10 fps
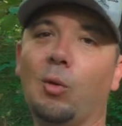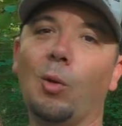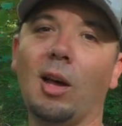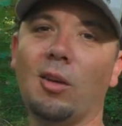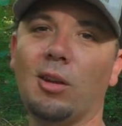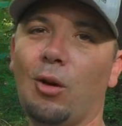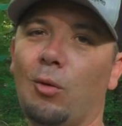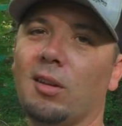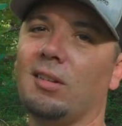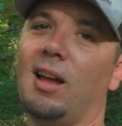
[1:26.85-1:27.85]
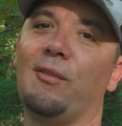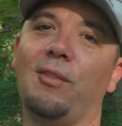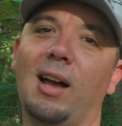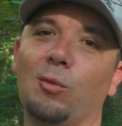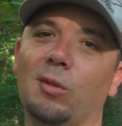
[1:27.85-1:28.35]
We all know what it's like
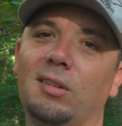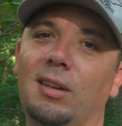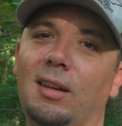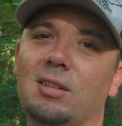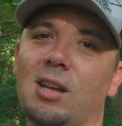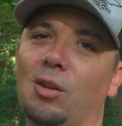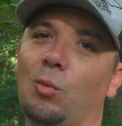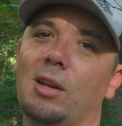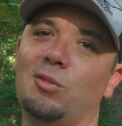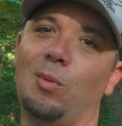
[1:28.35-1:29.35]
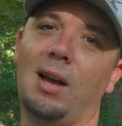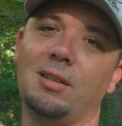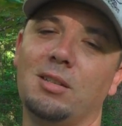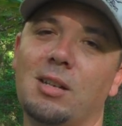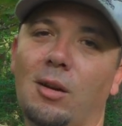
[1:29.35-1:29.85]
fighting with sticks, trying to wedge them
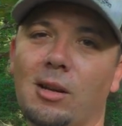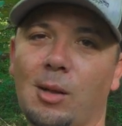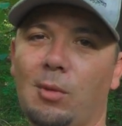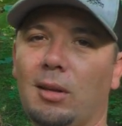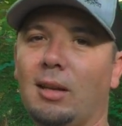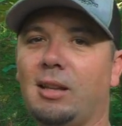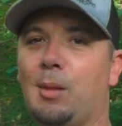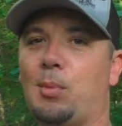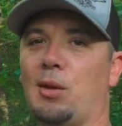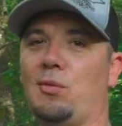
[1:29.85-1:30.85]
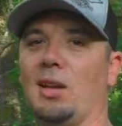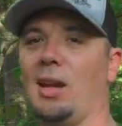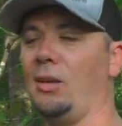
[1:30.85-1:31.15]
behind your trail camera to get that perfect